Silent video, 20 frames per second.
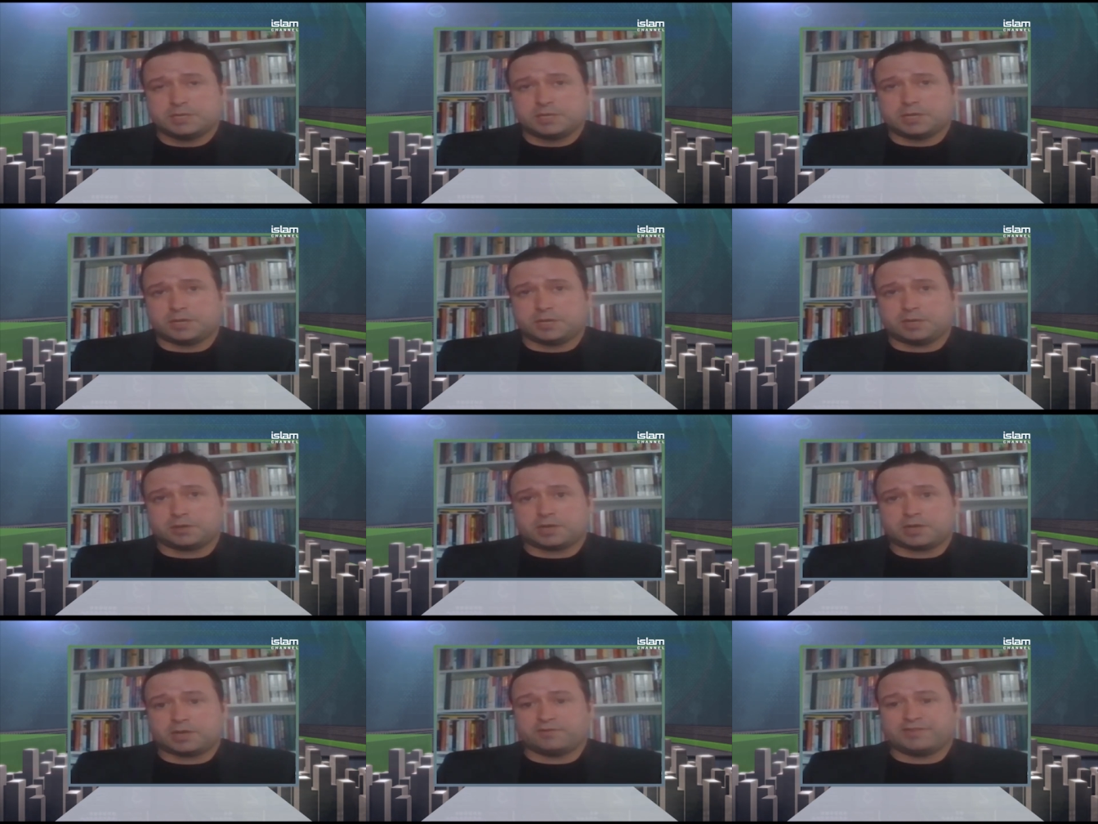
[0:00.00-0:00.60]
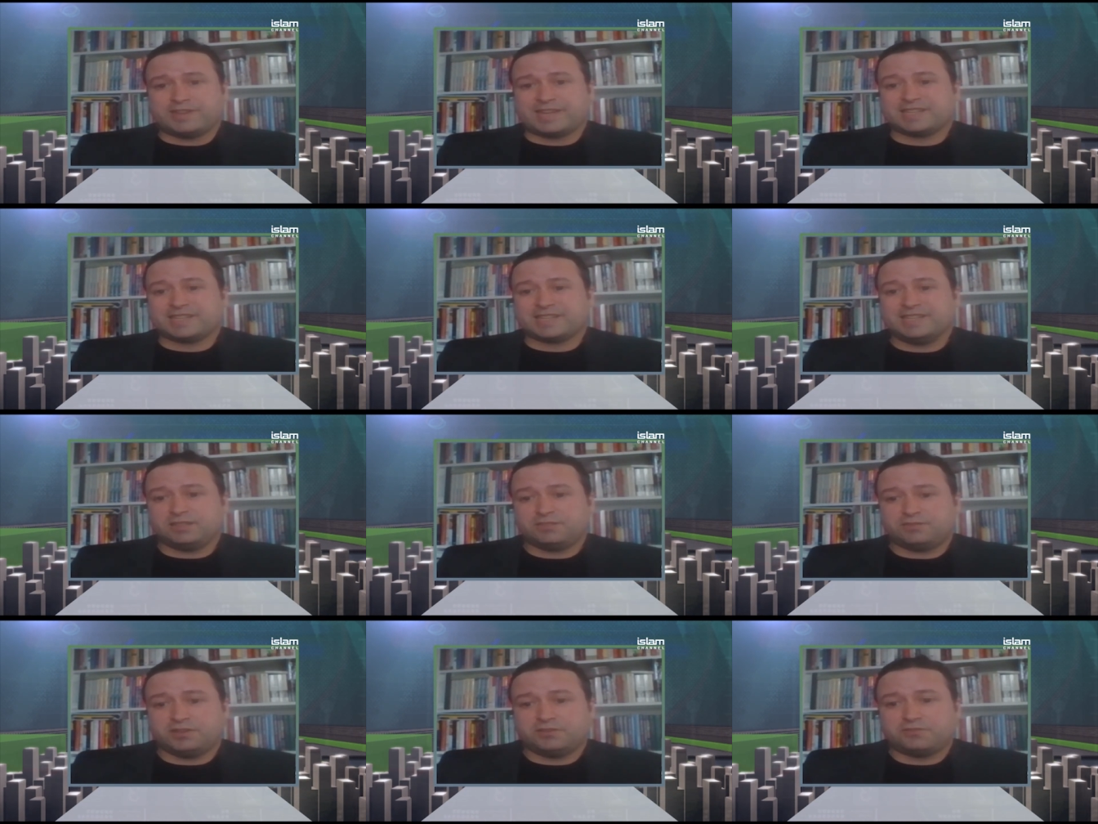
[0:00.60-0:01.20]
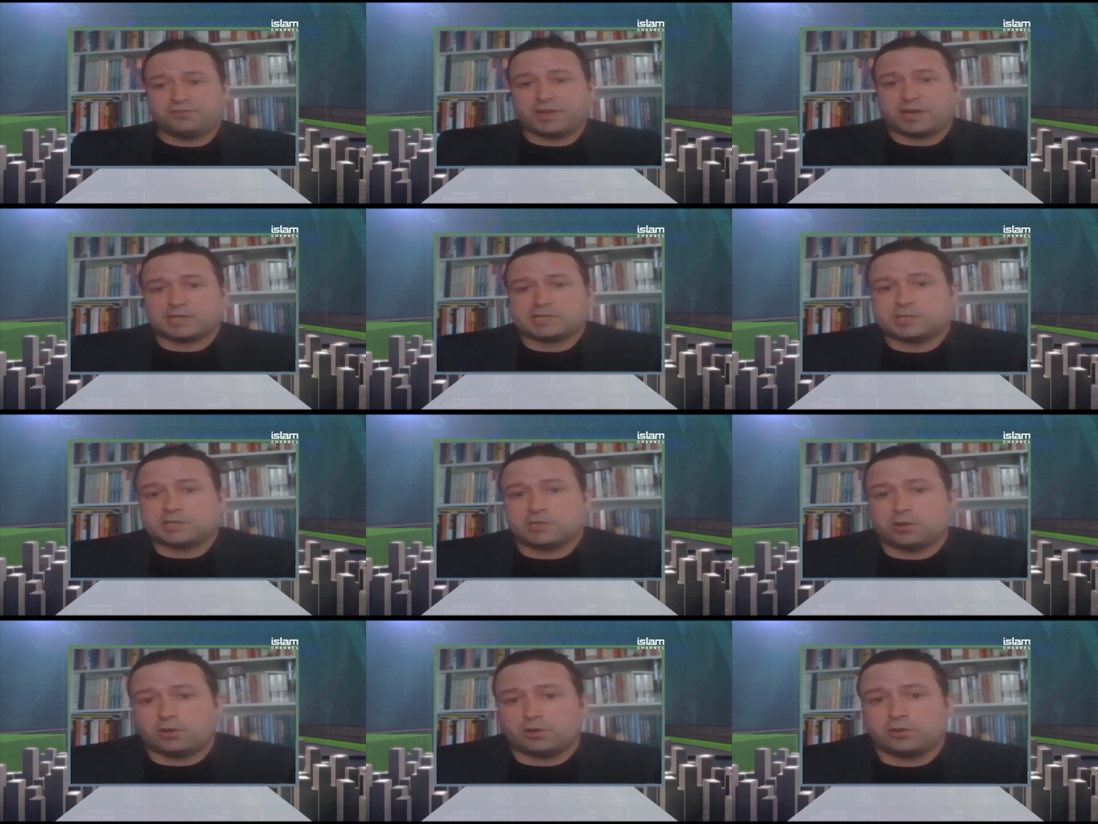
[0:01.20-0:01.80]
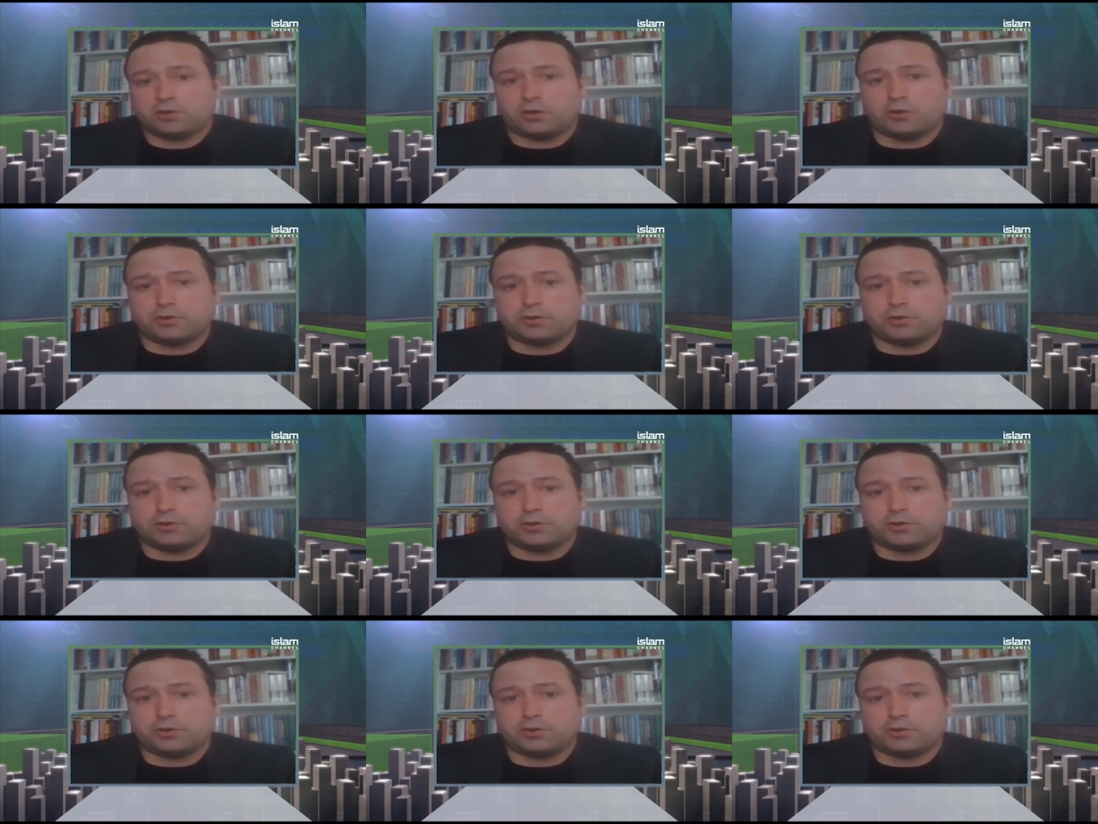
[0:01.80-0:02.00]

uh, kind of negative effects on,